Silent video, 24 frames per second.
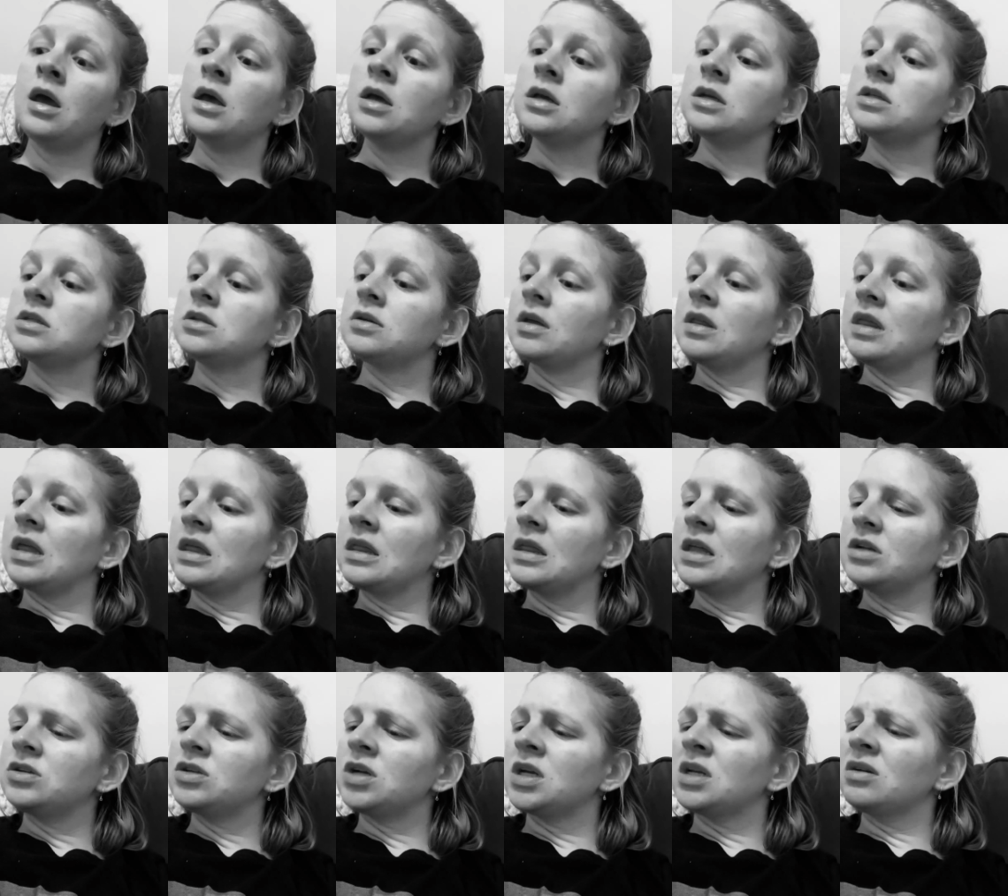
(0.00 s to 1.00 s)
So I think they
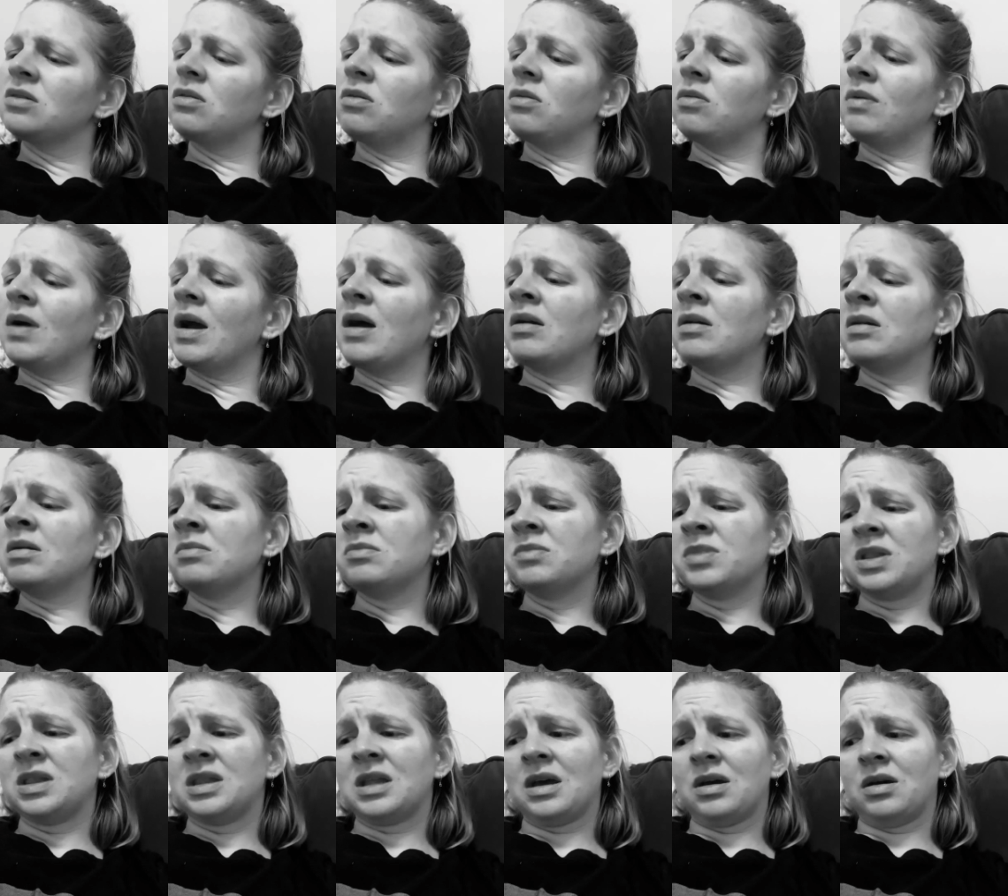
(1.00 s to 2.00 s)
tried to go around him,
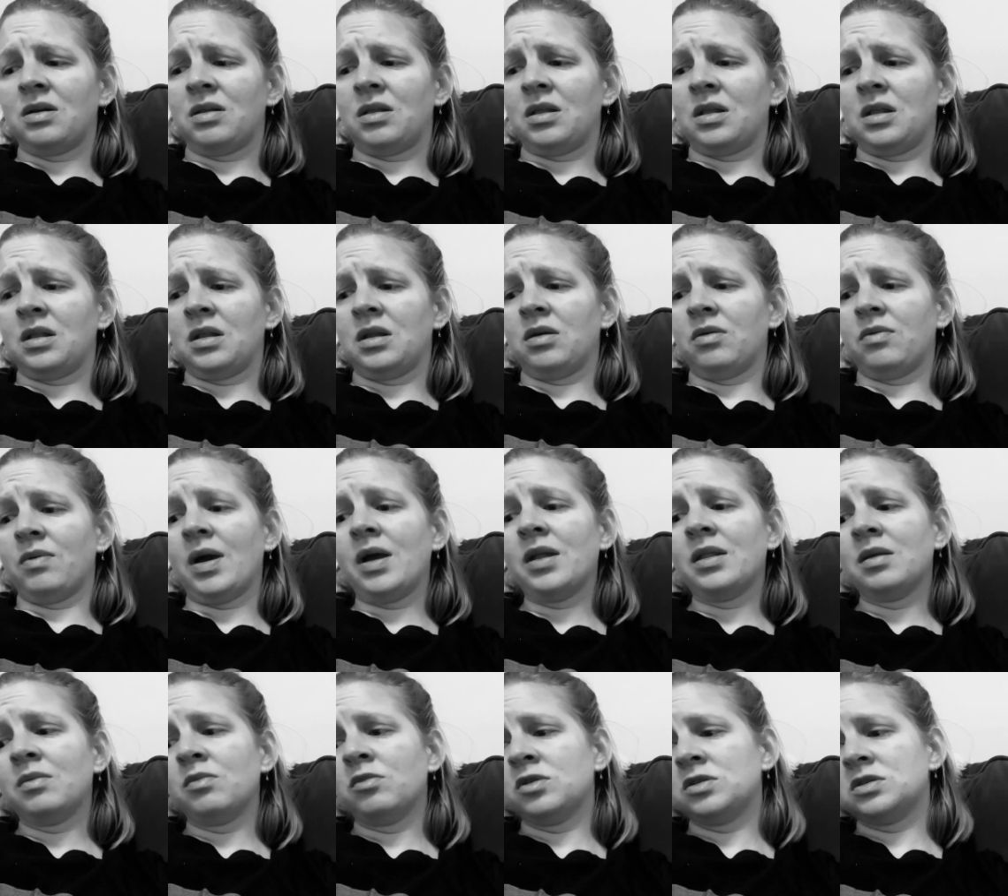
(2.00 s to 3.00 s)
but then around
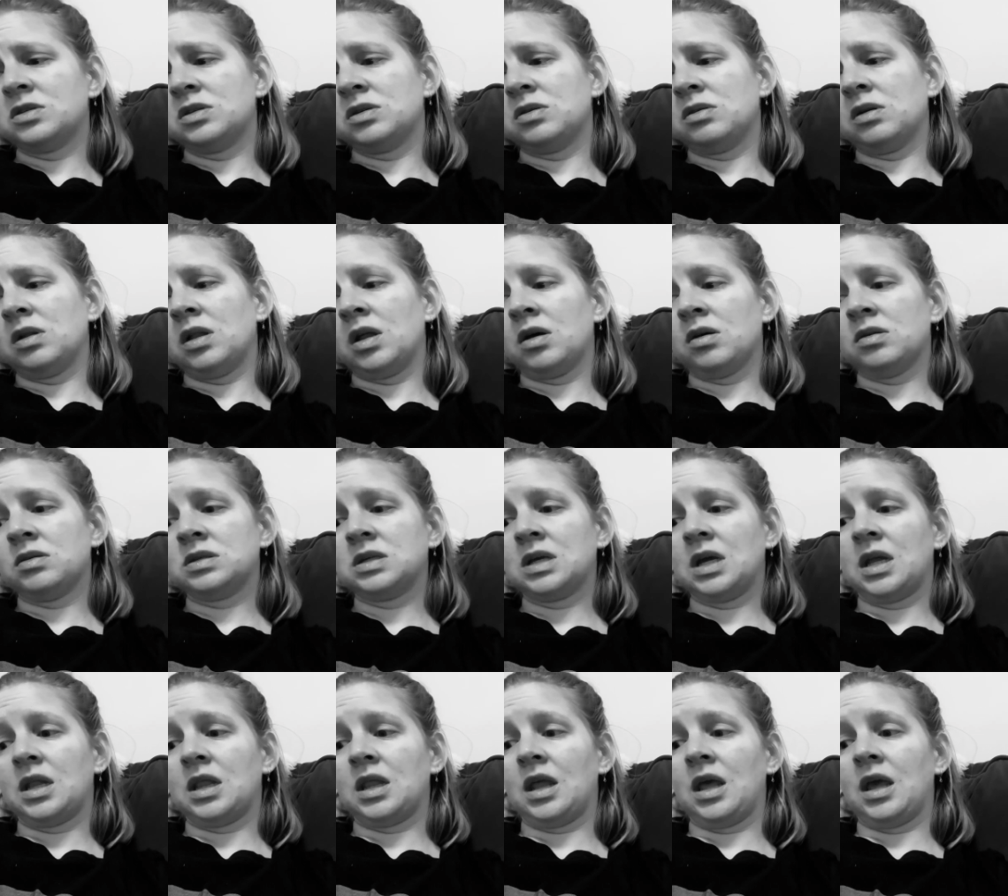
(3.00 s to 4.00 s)
them was too close
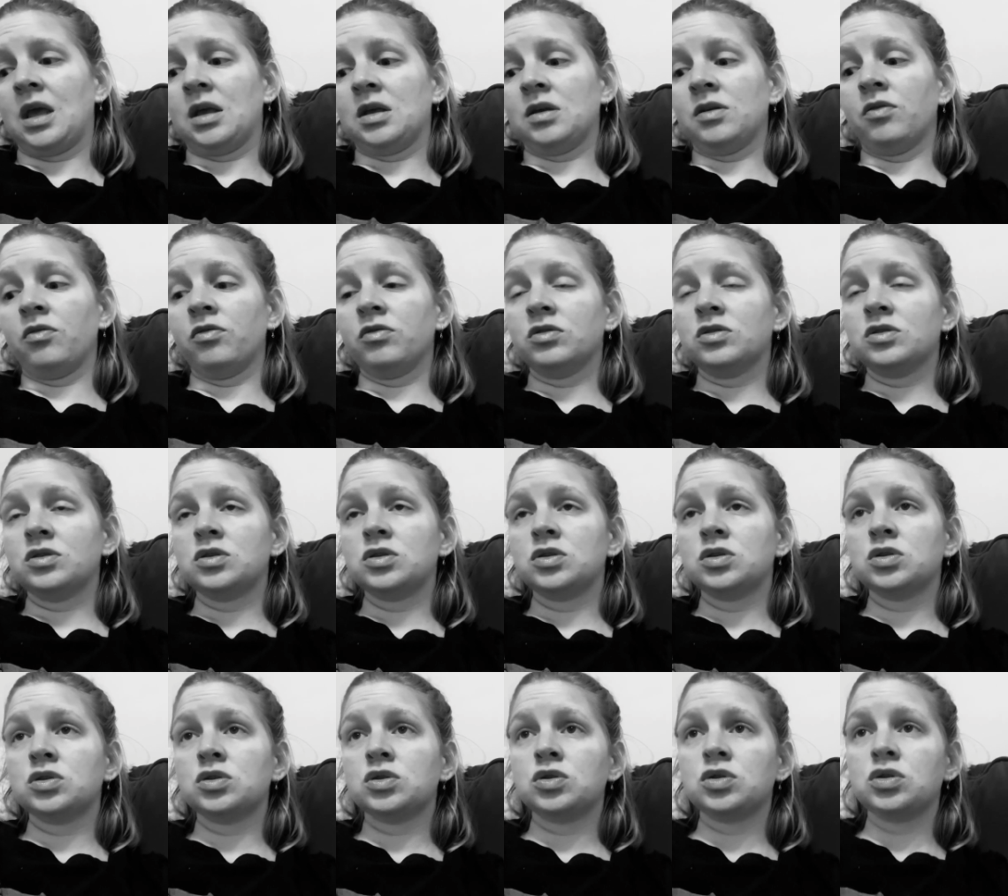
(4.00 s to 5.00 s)
and they
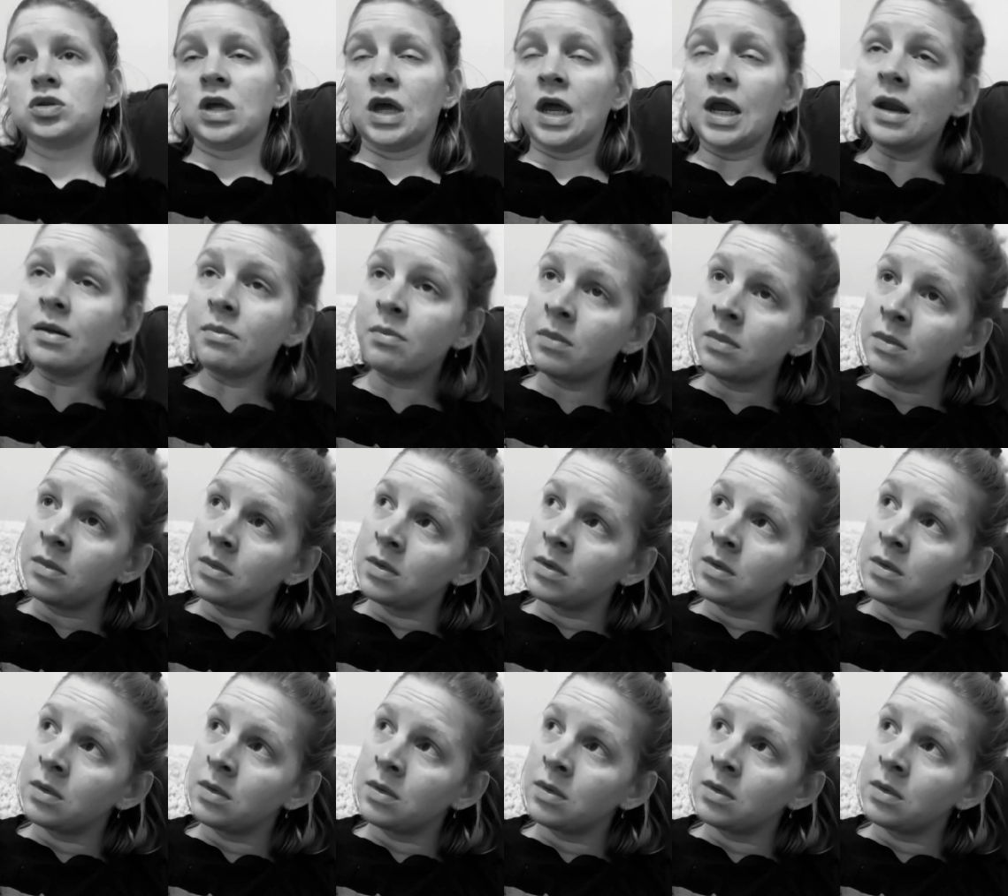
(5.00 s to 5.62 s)
hit him,